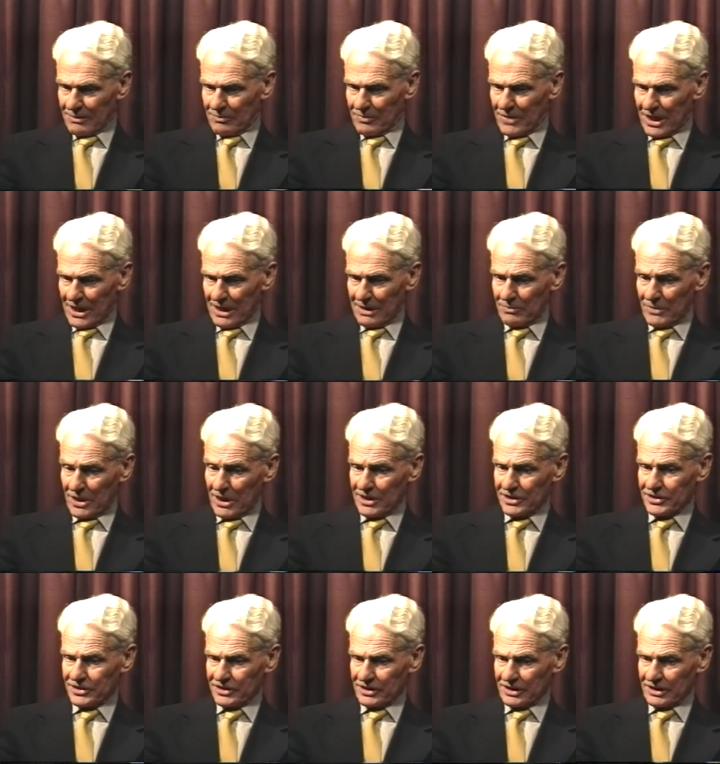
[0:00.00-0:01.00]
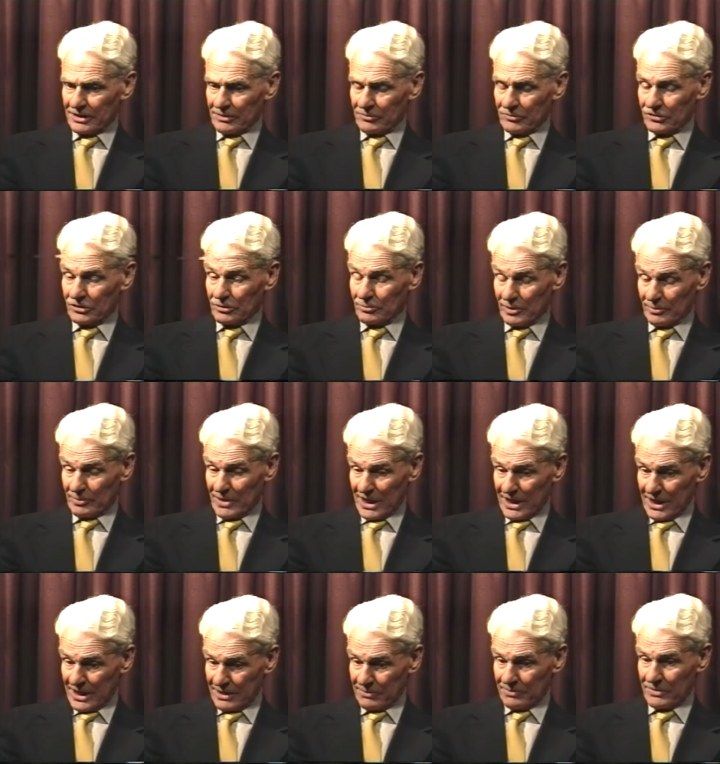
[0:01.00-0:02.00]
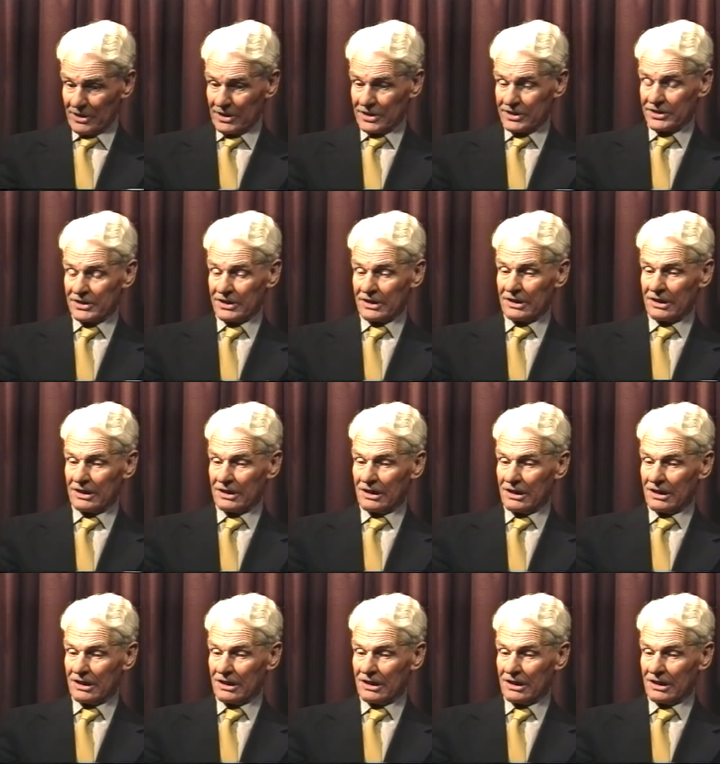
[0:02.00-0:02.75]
my master at Marlborough, my headmaster,